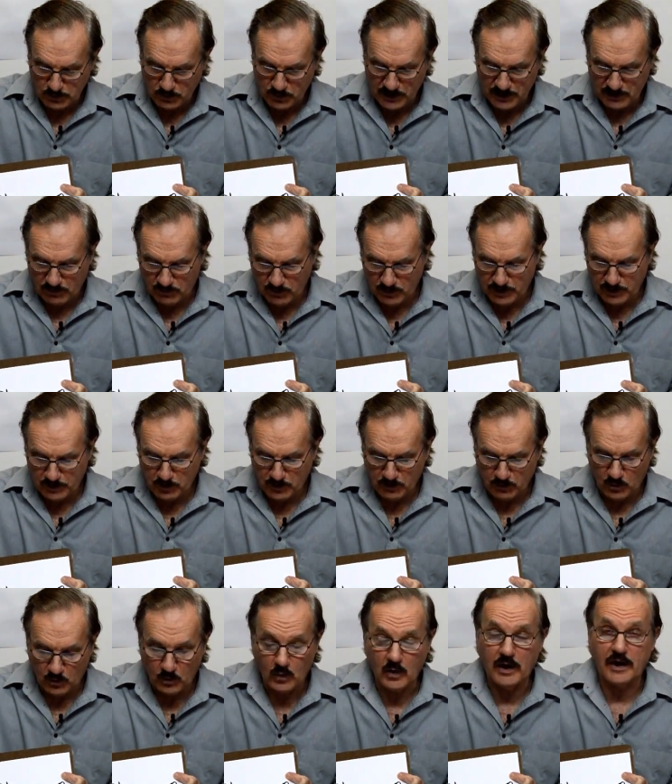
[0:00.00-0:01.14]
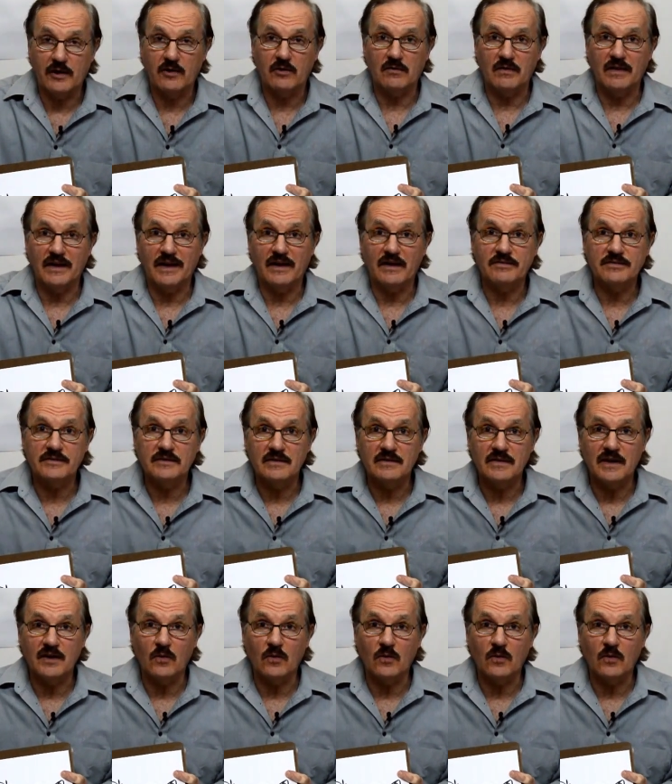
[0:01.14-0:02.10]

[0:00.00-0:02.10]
we have one wire left, and that